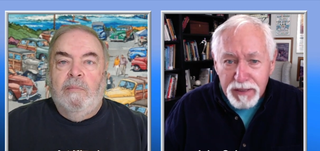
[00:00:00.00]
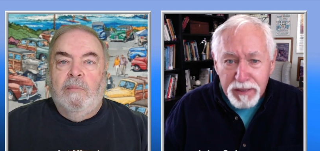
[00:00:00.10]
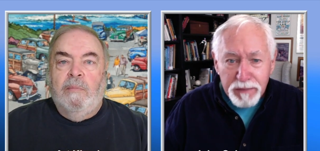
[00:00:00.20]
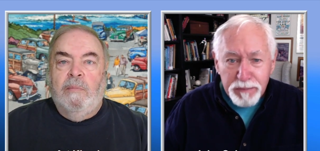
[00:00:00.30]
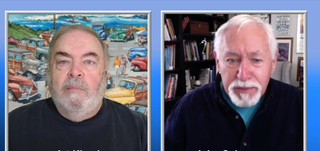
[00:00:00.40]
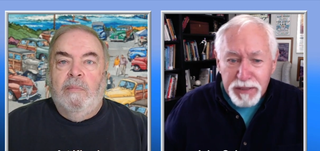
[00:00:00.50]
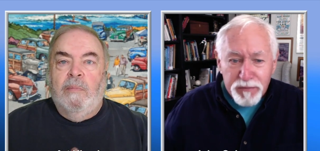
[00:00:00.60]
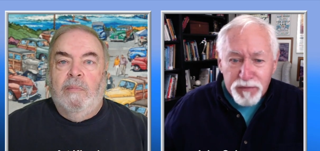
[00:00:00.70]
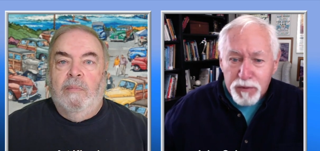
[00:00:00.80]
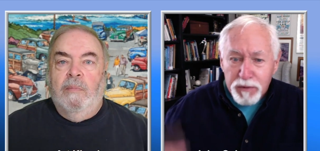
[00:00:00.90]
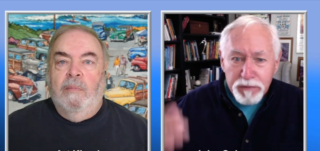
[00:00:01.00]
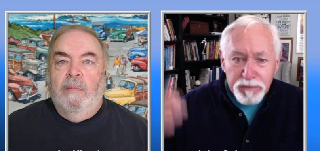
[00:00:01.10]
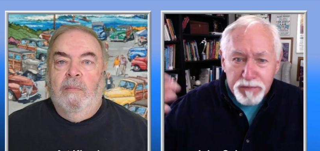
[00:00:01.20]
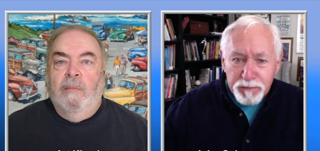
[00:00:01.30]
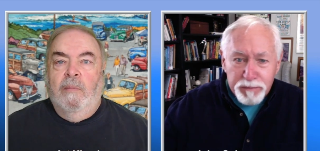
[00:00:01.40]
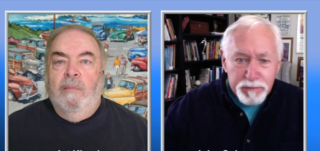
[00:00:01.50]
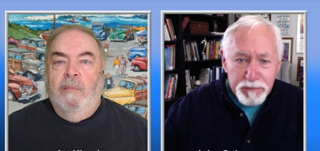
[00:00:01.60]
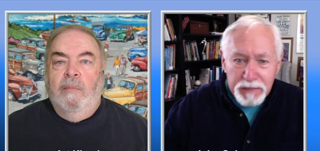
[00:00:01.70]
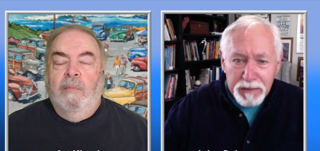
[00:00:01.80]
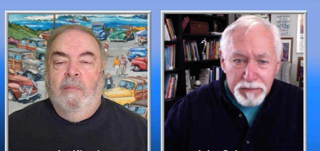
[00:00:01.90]
Speaker 1: uh, plan for the,
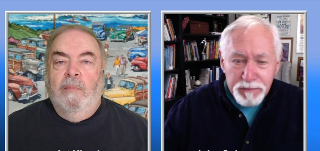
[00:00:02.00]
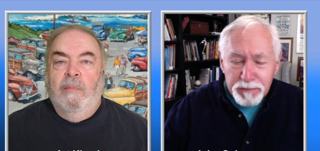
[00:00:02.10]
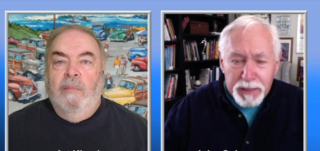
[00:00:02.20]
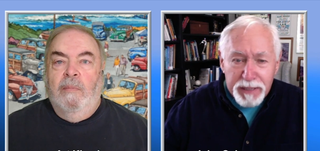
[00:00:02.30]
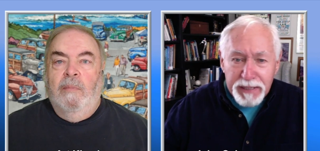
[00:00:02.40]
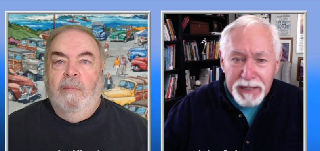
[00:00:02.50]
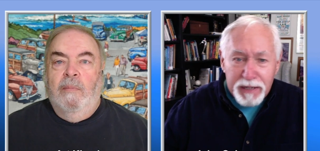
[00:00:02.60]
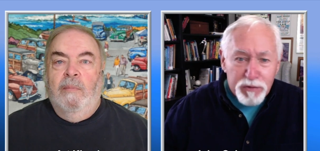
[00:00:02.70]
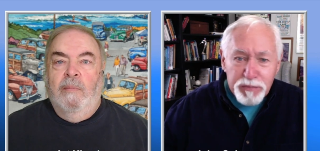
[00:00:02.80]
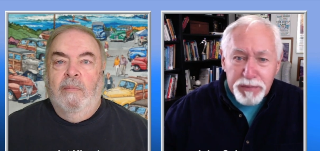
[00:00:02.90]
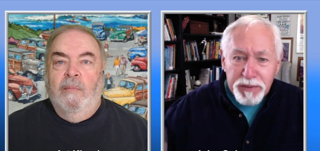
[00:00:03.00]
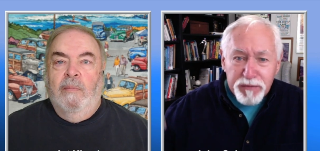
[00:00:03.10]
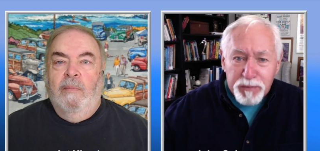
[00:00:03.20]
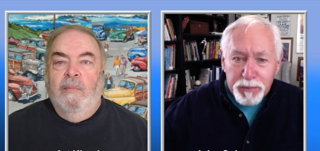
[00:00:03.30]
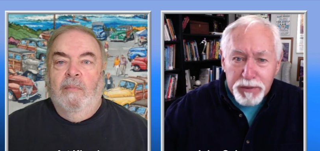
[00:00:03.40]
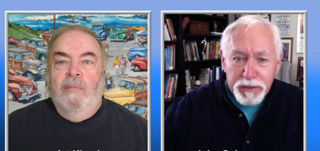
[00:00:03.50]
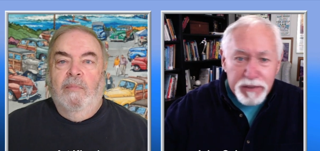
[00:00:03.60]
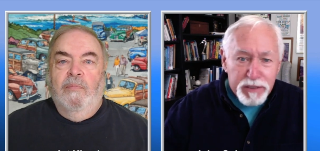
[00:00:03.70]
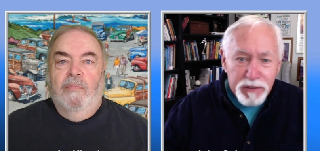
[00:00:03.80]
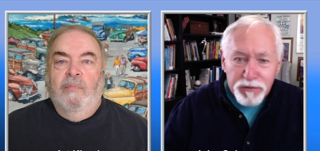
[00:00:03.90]
uh, buying a house, plan for putting the
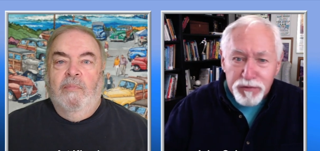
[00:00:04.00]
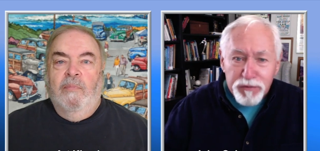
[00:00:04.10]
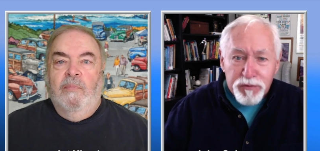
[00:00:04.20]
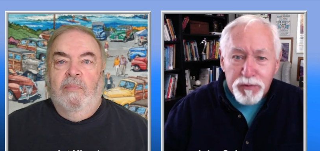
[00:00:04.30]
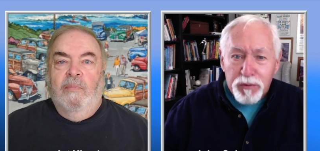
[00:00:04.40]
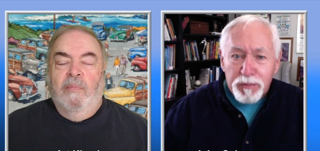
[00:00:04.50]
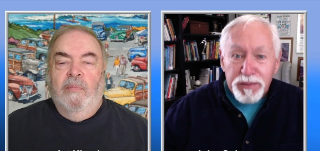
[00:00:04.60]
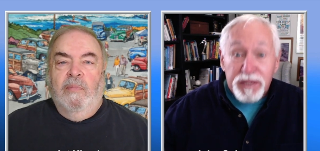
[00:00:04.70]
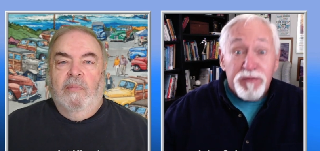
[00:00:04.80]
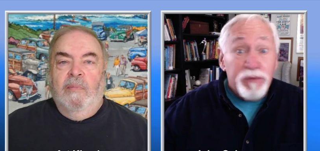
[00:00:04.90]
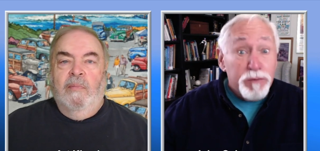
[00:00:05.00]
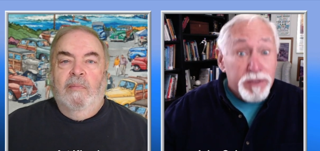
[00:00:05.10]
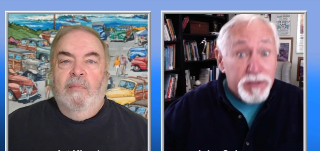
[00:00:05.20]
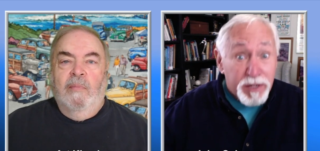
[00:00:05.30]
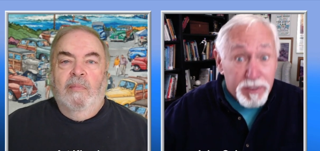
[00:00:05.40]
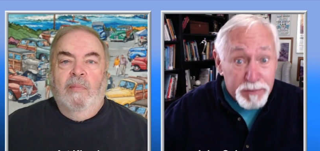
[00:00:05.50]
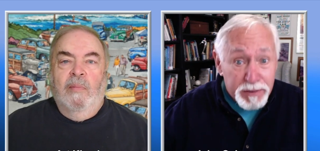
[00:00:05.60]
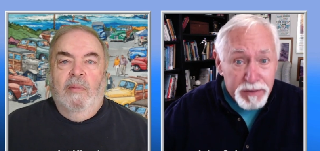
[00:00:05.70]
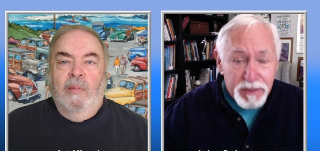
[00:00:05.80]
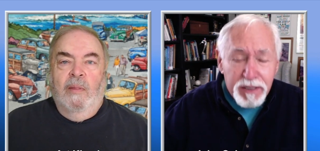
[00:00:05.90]
kids through school, plan for
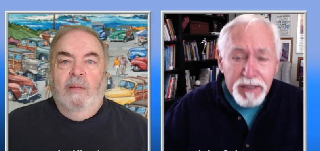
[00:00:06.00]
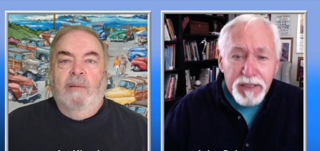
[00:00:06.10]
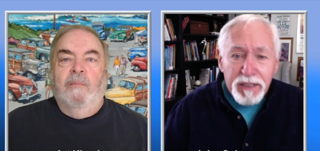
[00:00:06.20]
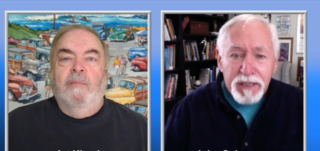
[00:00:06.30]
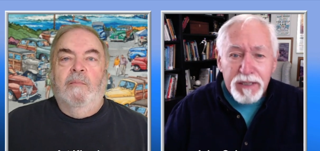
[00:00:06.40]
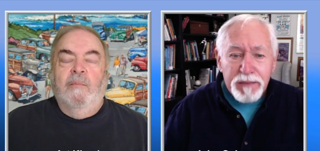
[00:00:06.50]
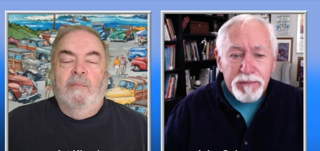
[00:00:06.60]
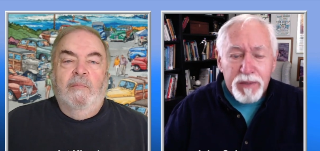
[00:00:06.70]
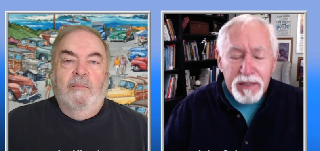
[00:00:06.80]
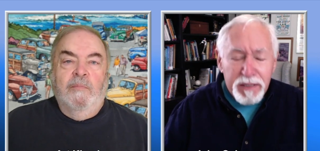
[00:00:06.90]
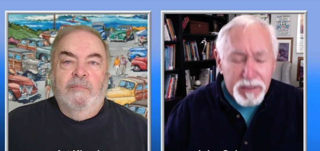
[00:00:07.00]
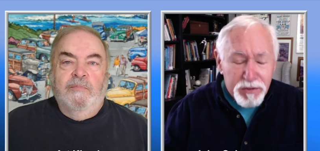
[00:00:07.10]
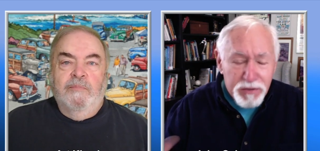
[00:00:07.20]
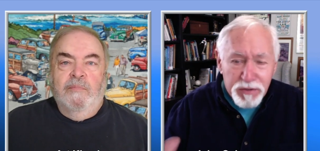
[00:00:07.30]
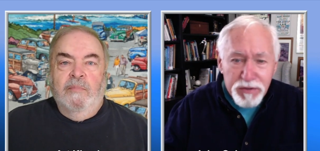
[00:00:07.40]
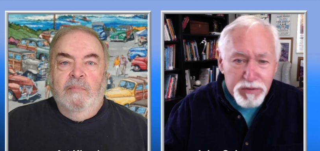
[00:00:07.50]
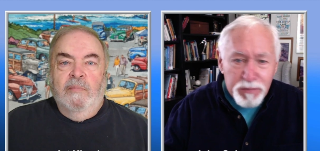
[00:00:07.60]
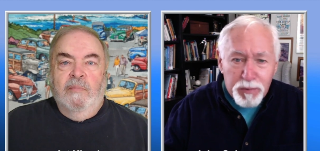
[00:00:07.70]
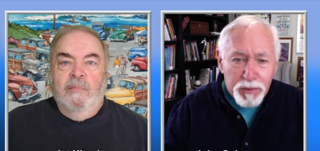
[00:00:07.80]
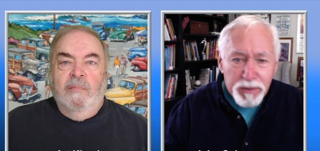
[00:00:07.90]
retirement. Mm-hmm. Um, it's just as
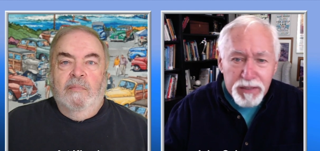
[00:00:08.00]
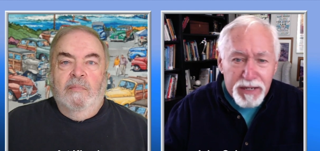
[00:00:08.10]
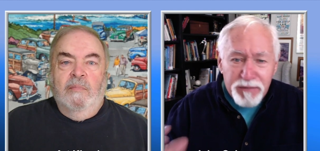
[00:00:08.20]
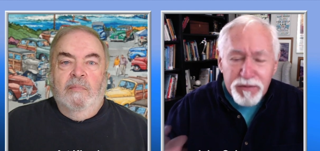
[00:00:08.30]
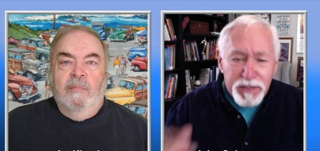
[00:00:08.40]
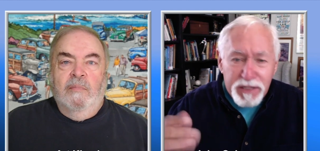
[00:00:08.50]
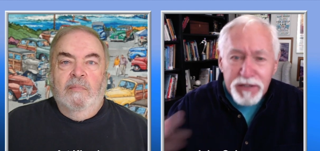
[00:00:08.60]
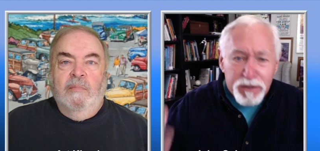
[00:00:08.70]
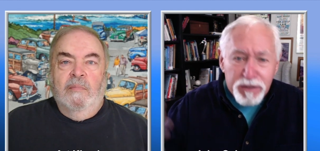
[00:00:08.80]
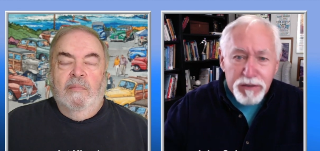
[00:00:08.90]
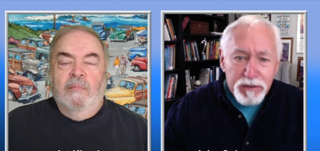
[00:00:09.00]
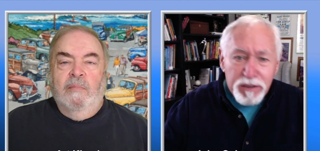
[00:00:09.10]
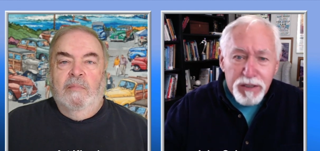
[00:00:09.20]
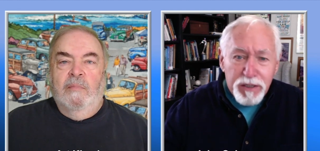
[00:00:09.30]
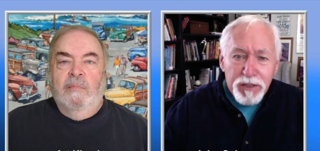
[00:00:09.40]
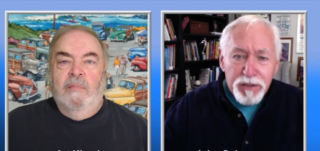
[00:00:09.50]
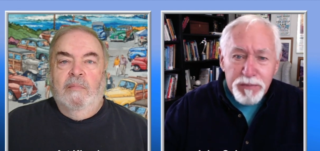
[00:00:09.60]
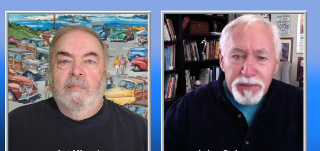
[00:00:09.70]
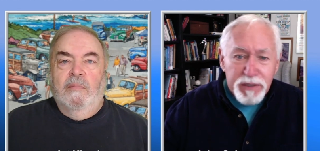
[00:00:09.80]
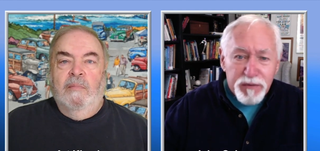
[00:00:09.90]
important every year to
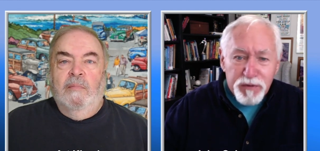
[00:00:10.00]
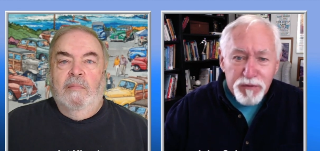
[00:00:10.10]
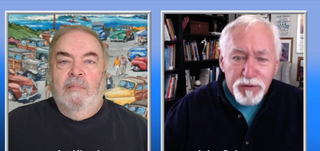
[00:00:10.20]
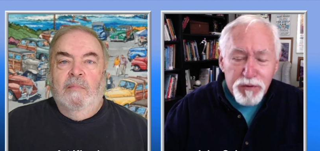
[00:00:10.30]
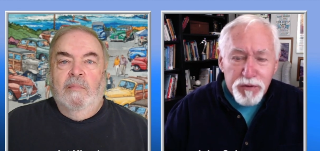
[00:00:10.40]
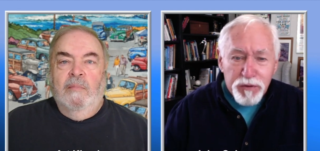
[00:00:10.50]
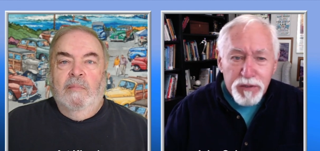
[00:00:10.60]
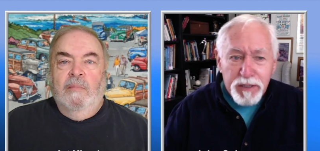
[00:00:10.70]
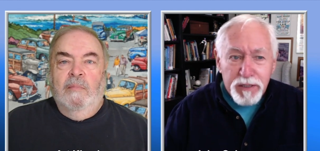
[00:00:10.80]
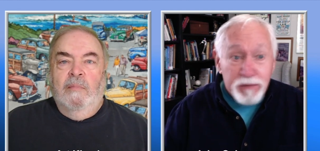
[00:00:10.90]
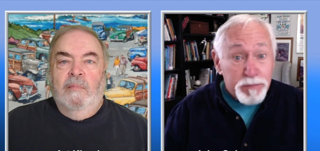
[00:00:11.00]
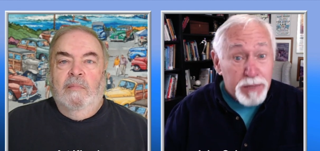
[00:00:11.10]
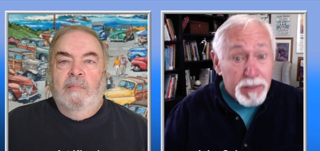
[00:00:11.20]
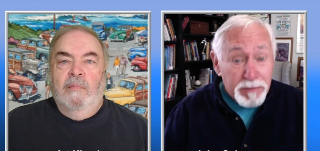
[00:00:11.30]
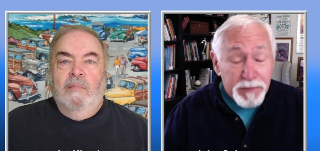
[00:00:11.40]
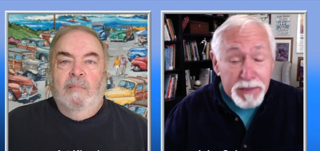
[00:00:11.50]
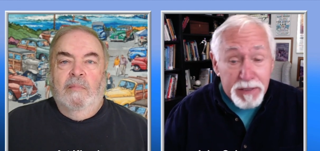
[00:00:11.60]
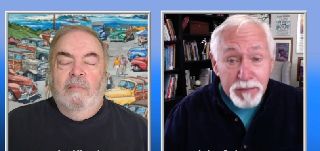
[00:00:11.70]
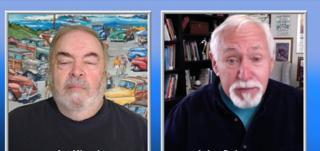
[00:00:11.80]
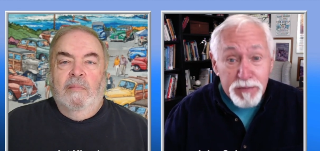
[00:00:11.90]
plan for the future. It probably
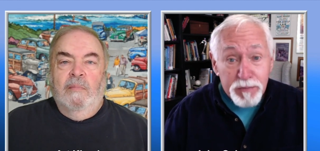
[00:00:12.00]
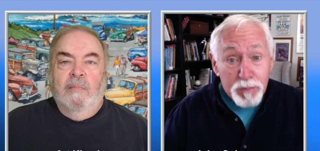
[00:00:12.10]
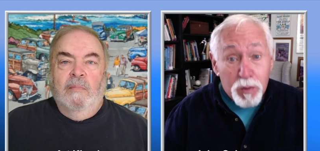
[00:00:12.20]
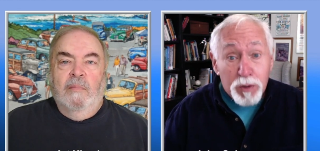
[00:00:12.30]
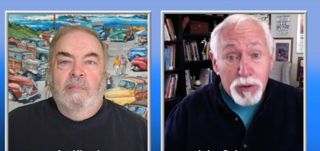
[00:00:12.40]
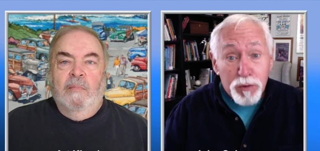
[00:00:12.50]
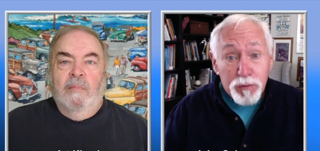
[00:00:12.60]
becomes more